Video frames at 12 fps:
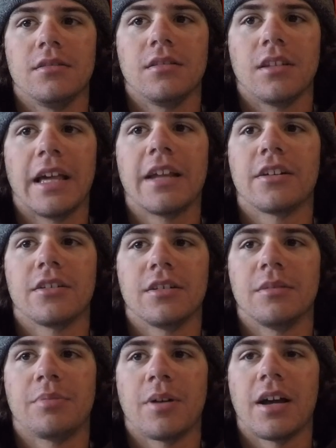
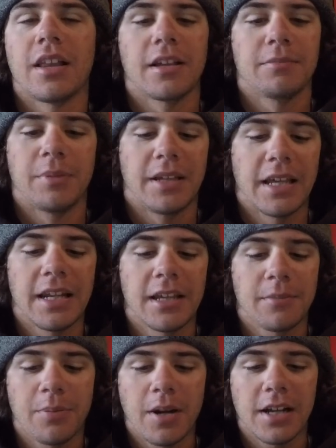later in like
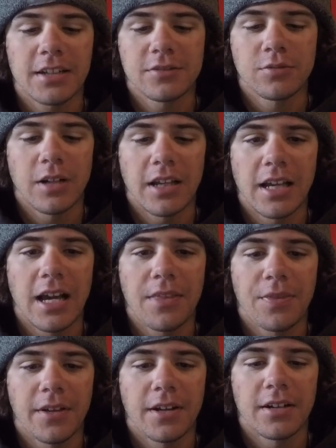beginning of practice when I
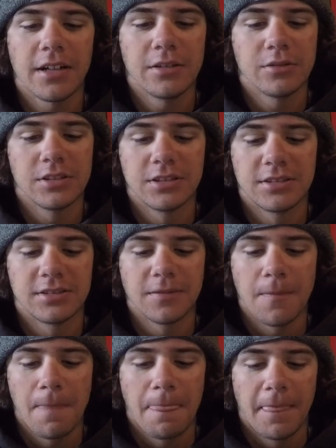got there, it
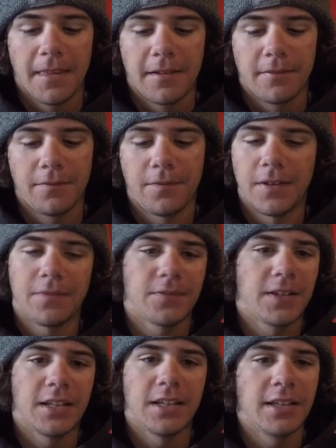was
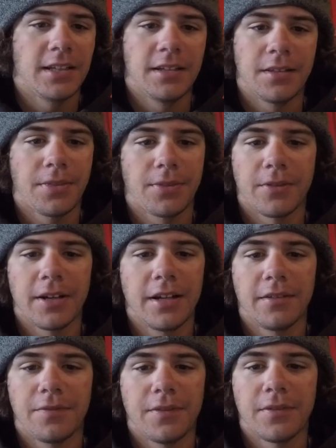
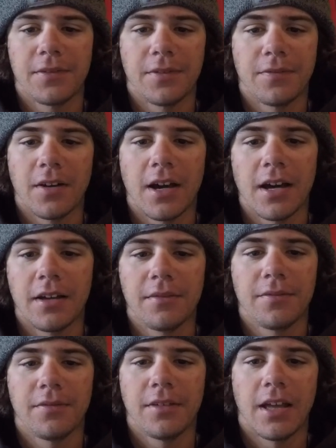53 to
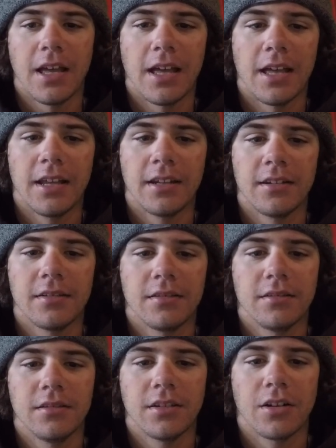55,
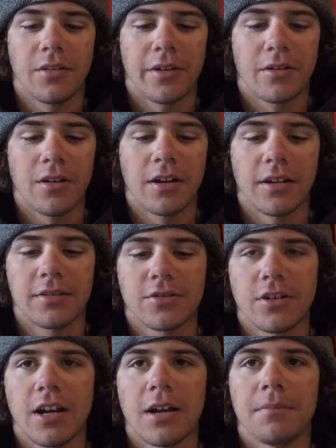and you know, they were on
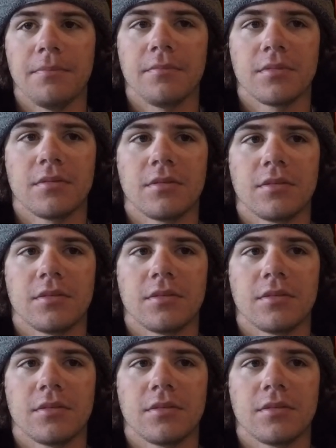a trap